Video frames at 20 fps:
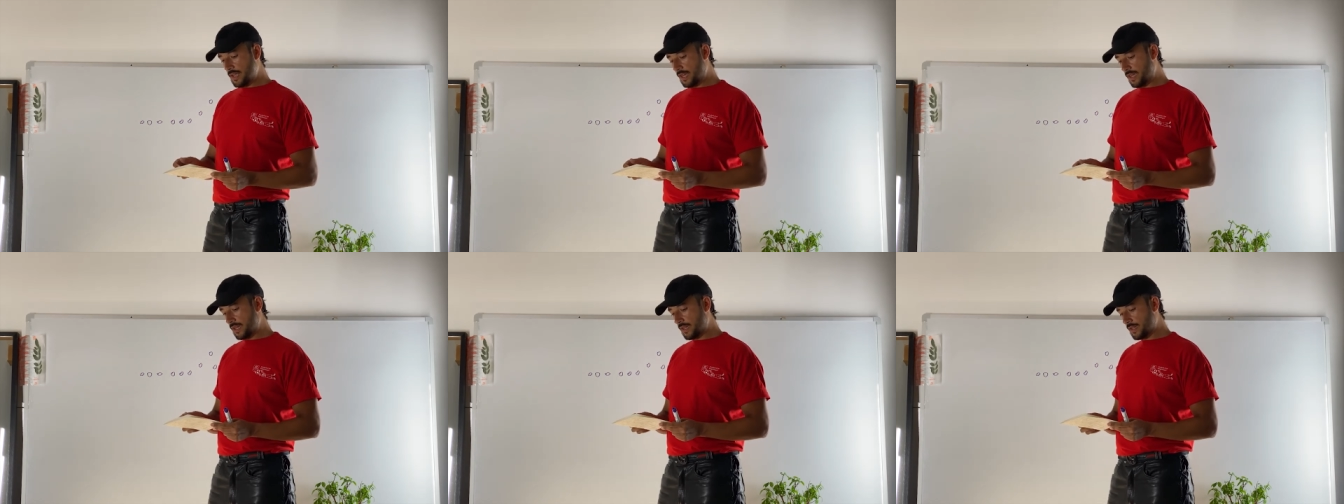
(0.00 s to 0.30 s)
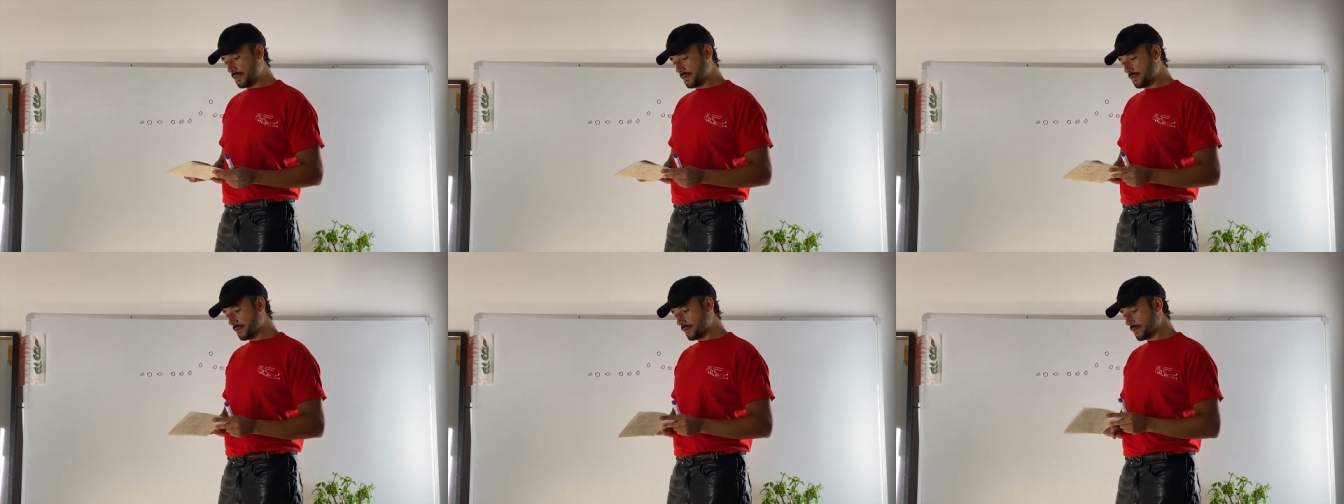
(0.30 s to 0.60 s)

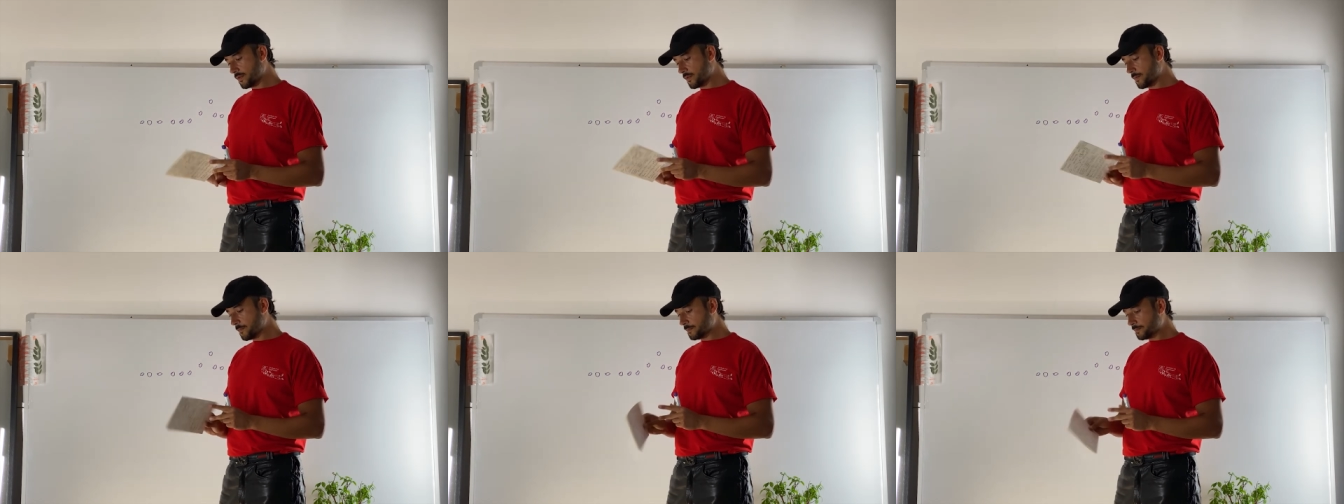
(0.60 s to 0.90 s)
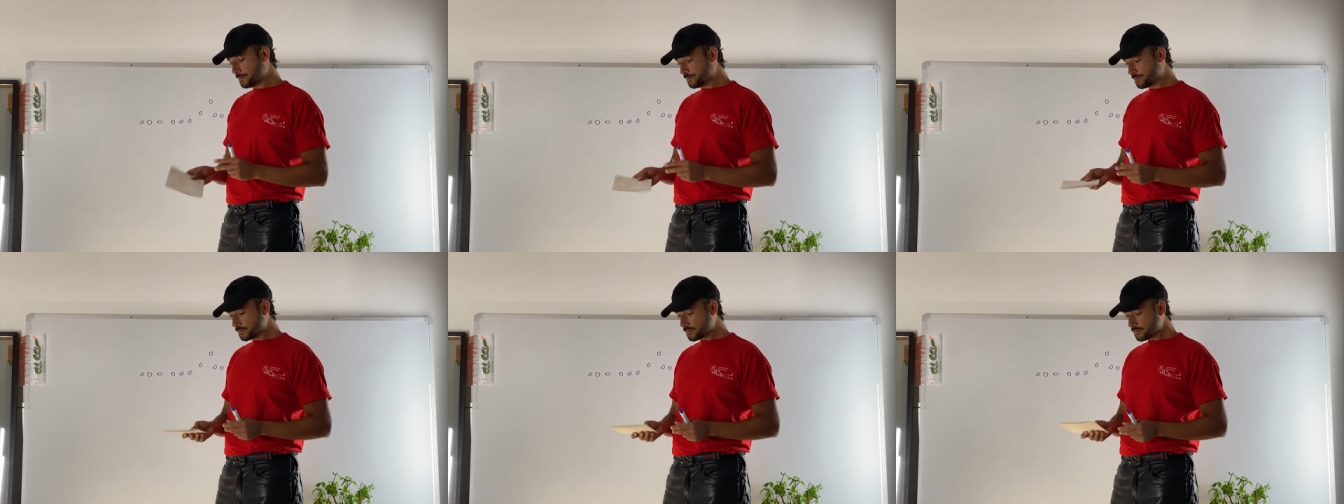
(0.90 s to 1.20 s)
And
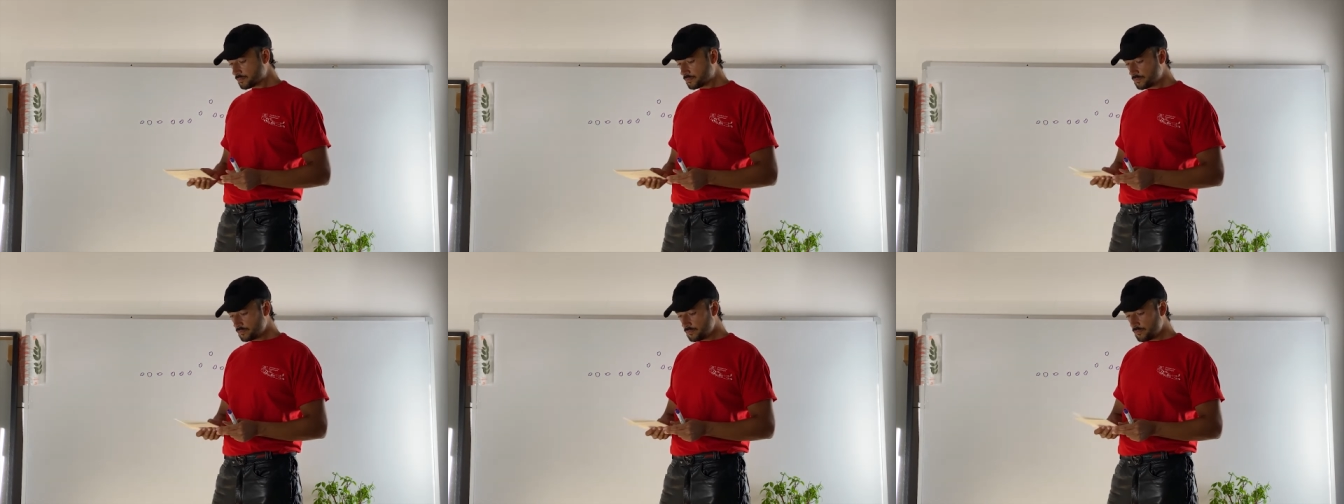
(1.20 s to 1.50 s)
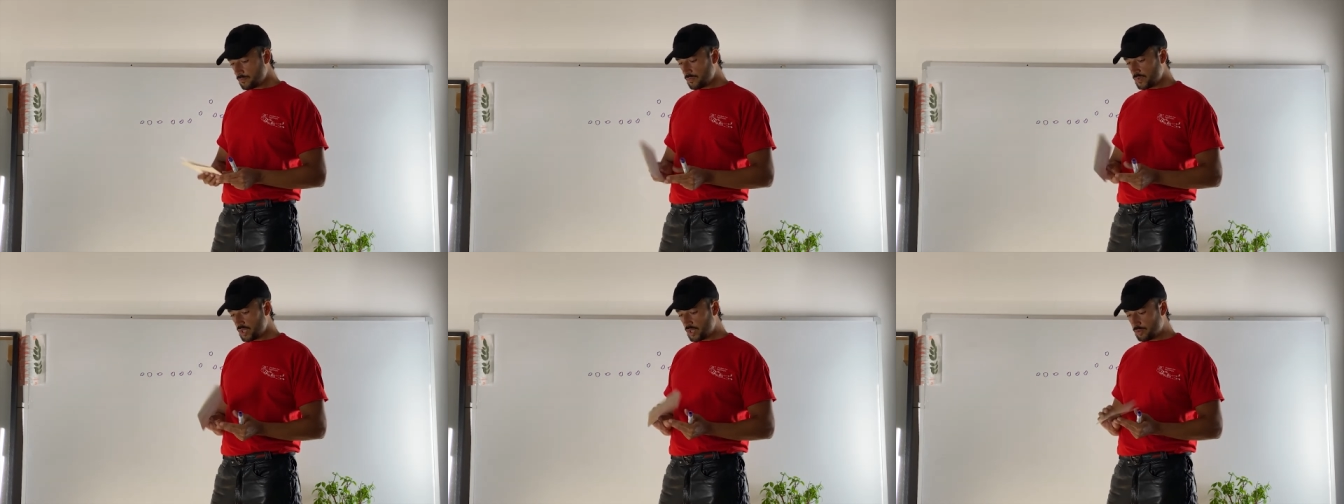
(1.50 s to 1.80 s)

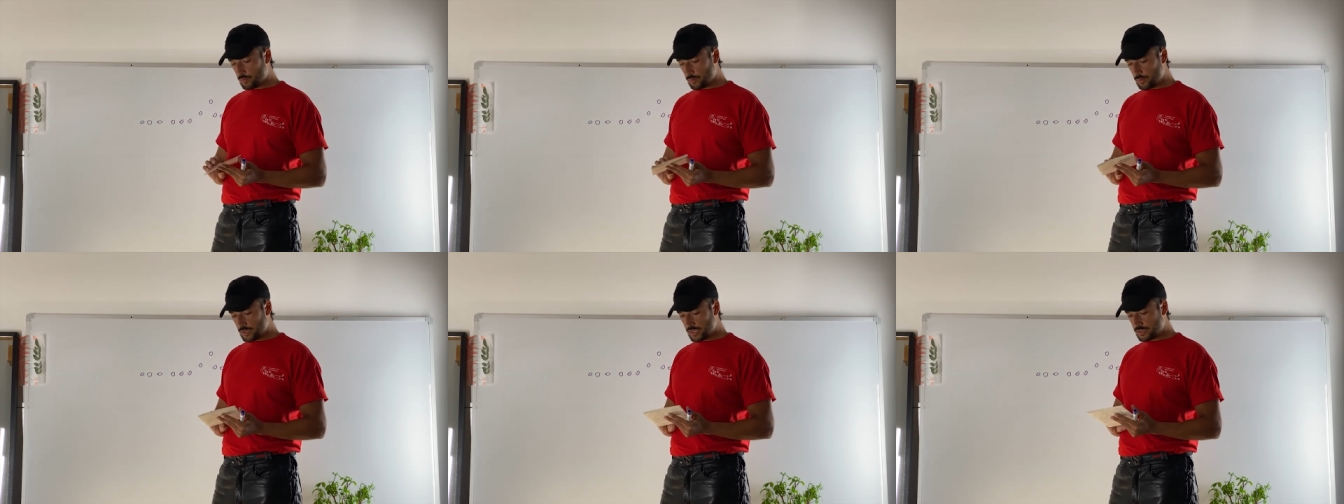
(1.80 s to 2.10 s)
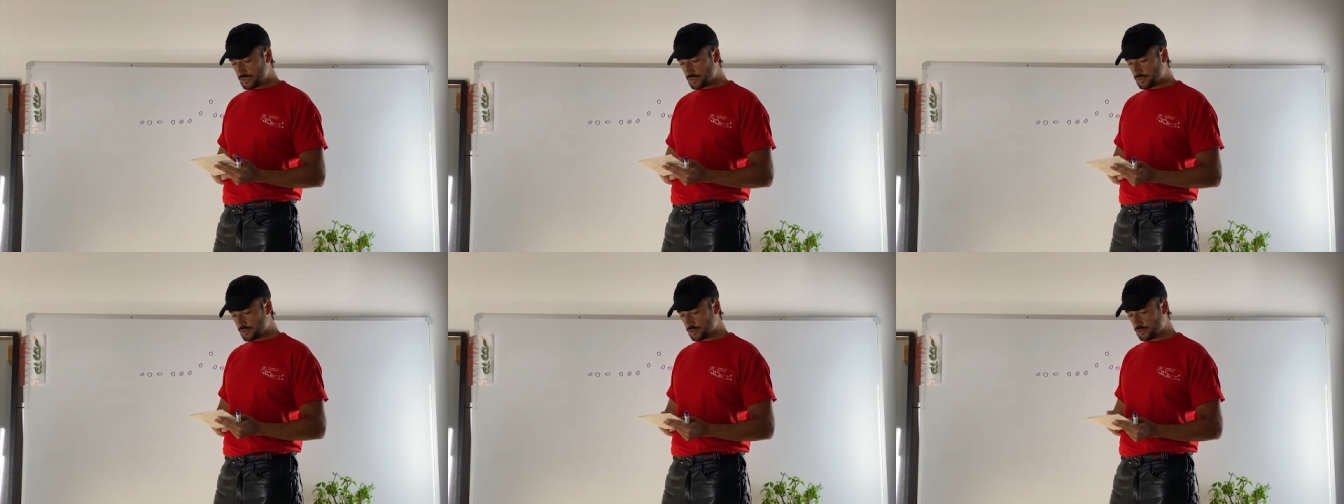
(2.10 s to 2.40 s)
we
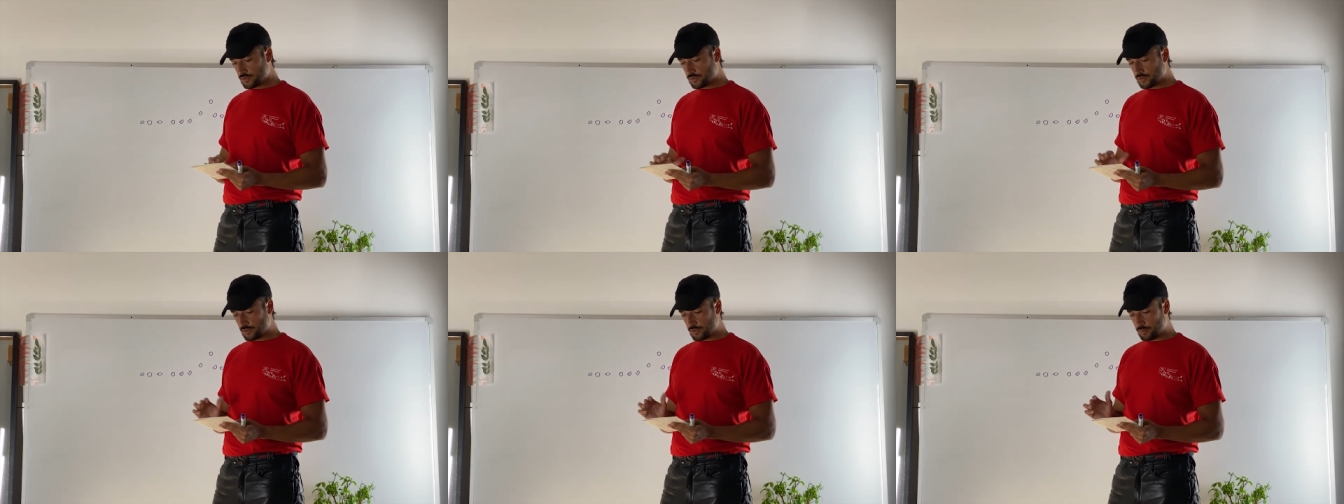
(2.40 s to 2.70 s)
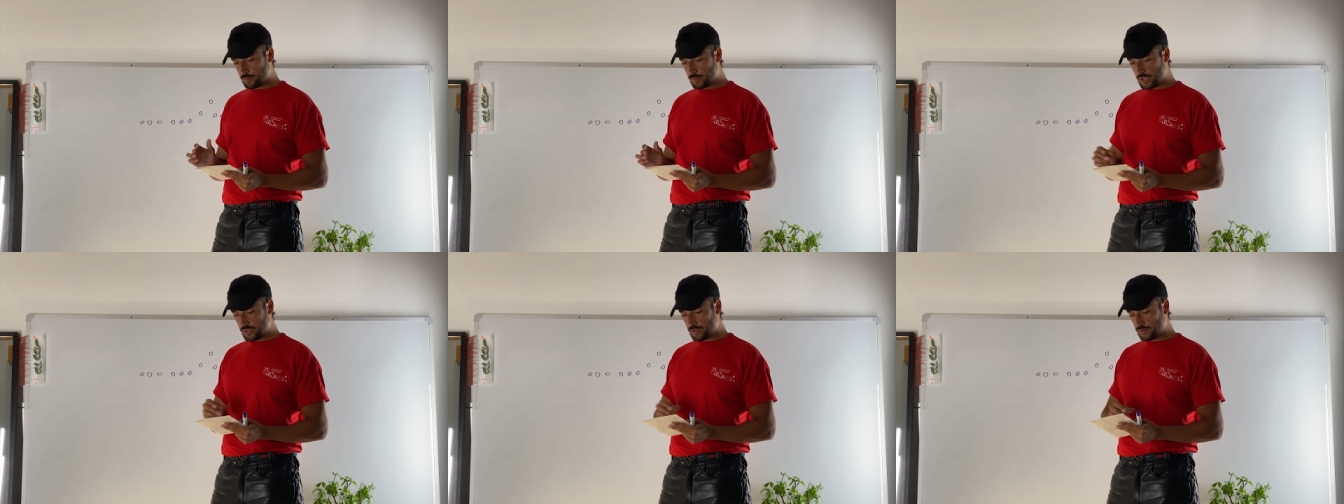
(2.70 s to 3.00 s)
will discuss
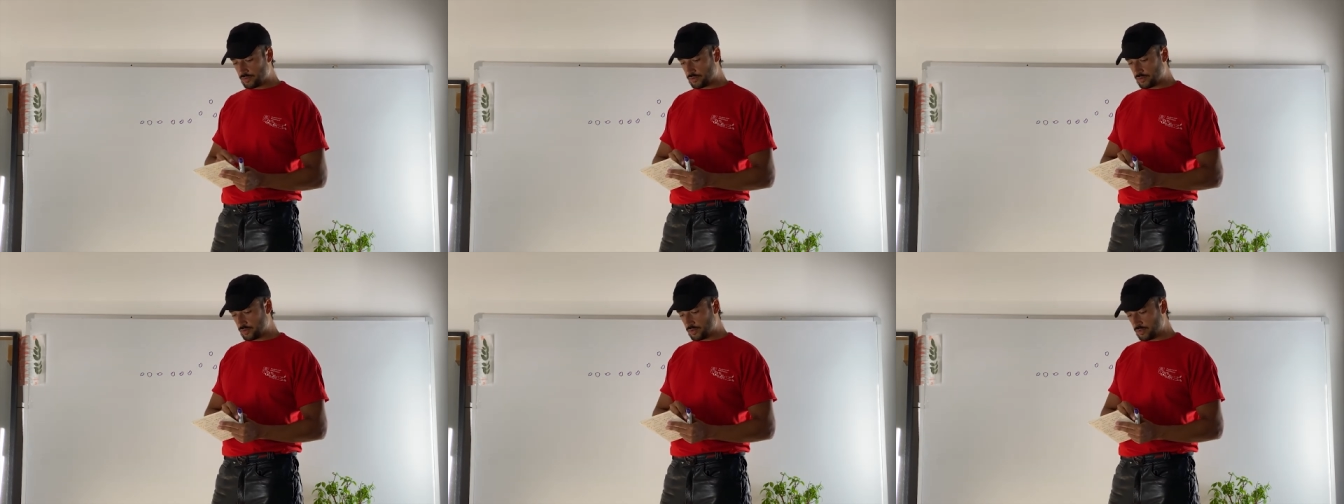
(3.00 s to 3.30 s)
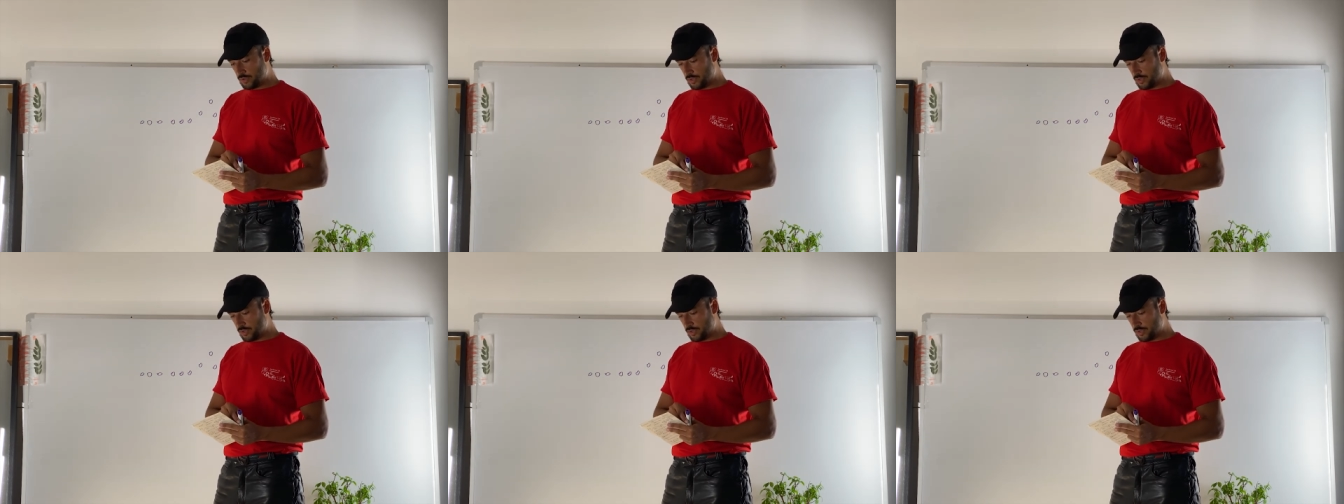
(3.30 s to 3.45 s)
about